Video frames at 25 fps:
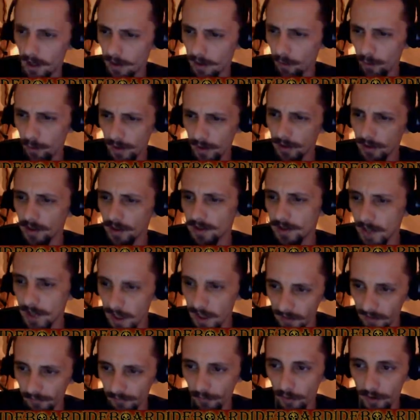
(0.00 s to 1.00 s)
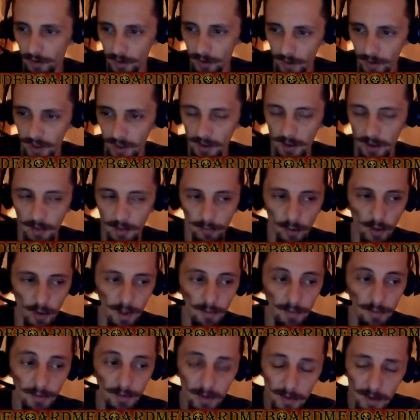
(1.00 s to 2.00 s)
we could take it for a direct upgrade,
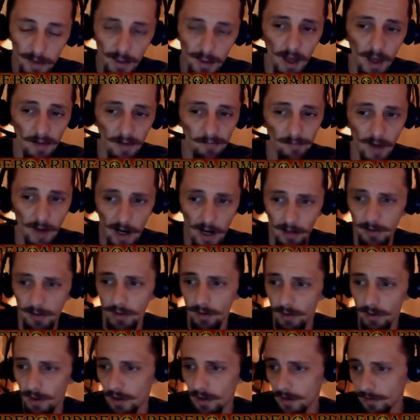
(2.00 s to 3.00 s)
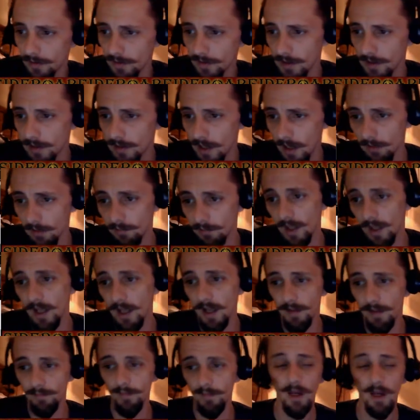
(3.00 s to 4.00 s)
but there's a lot of value here in this deck,
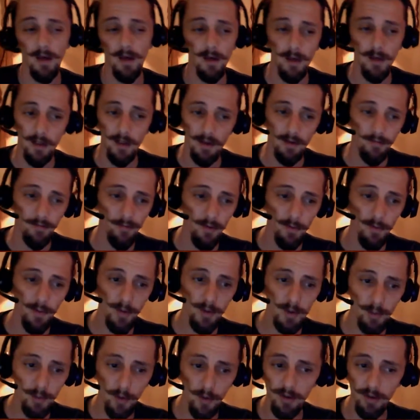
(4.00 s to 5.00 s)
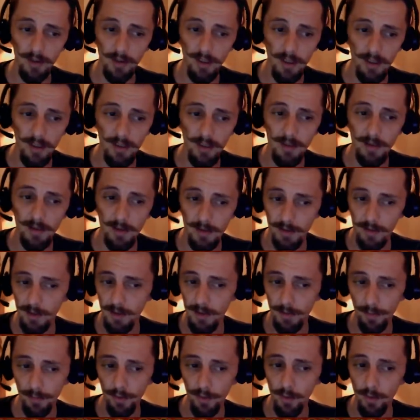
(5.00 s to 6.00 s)
and for the most part, it's
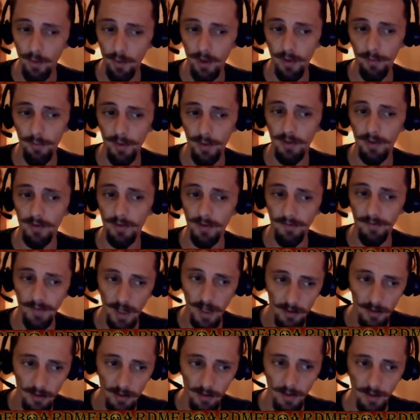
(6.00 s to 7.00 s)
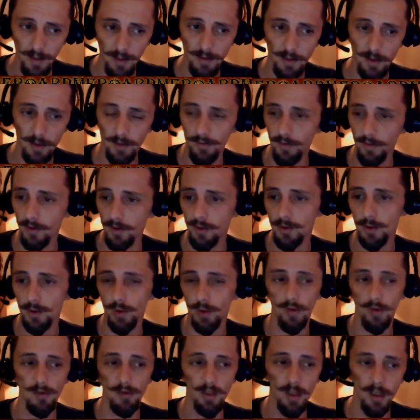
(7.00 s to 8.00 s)
pretty well built. You've got good answers for
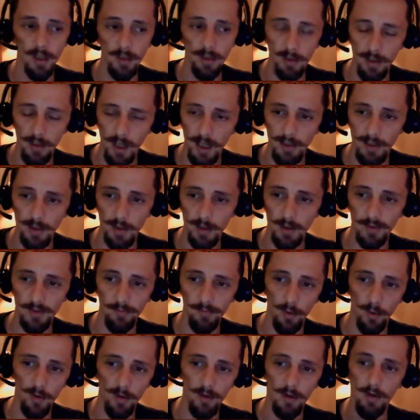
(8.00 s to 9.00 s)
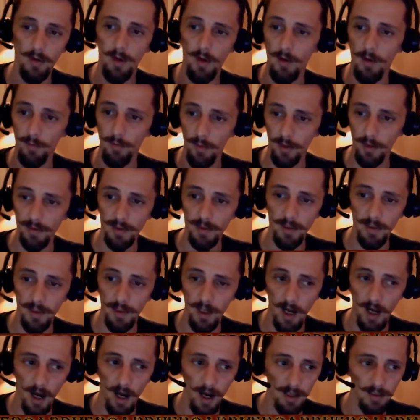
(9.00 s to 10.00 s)
control. You've got good answers for most of the
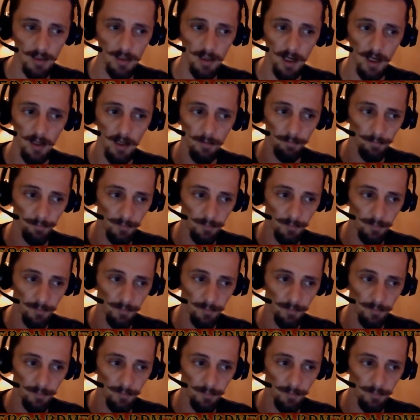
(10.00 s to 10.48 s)
gods, like